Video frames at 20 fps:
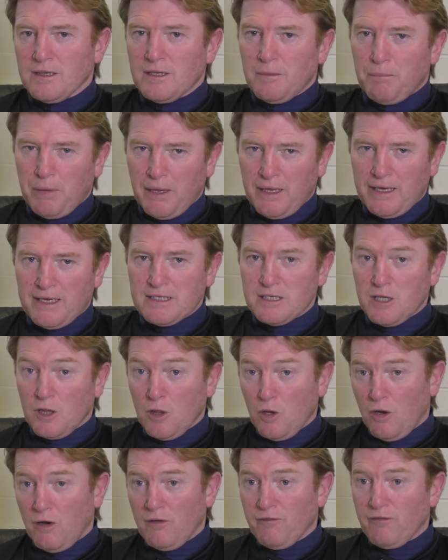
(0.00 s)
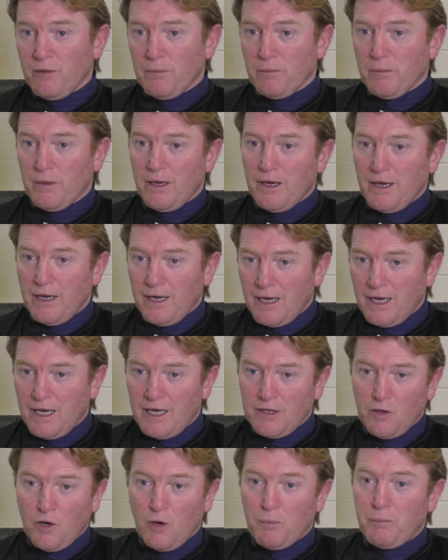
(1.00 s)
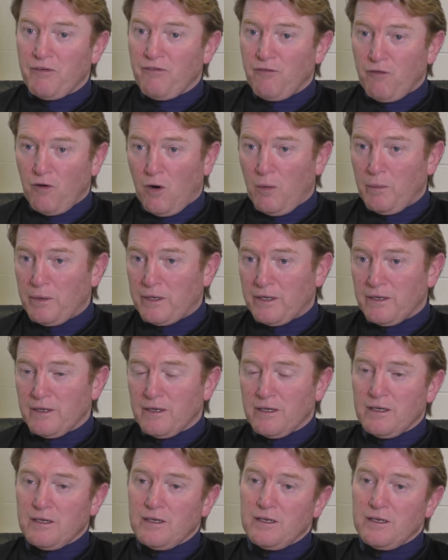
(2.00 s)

The players, a lot of them, are not performing,